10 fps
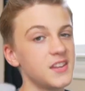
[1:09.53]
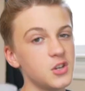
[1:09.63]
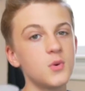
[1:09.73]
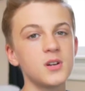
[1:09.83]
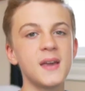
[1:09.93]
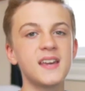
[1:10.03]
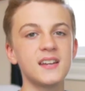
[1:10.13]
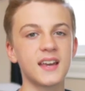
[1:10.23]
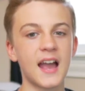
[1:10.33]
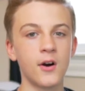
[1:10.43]
and then you want to make
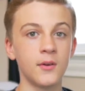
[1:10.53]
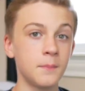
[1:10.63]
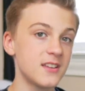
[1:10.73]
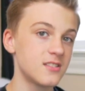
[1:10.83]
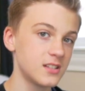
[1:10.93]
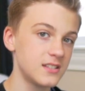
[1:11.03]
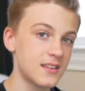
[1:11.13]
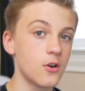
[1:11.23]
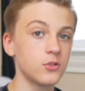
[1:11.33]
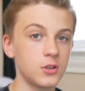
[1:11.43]
an account and basically
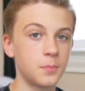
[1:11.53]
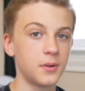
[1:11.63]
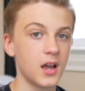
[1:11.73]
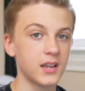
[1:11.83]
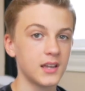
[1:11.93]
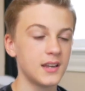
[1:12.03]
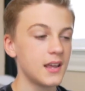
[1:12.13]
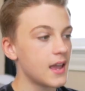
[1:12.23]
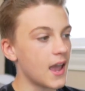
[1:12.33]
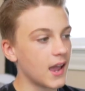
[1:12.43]
download the plugin
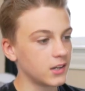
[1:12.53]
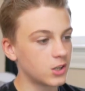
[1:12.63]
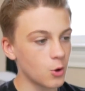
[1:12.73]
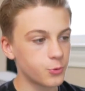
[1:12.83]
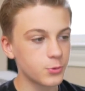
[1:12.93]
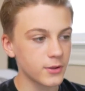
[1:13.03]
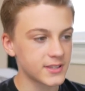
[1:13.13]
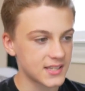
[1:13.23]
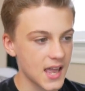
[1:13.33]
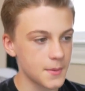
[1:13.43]
and go through all the
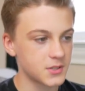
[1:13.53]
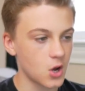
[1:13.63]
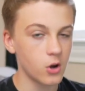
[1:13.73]
steps.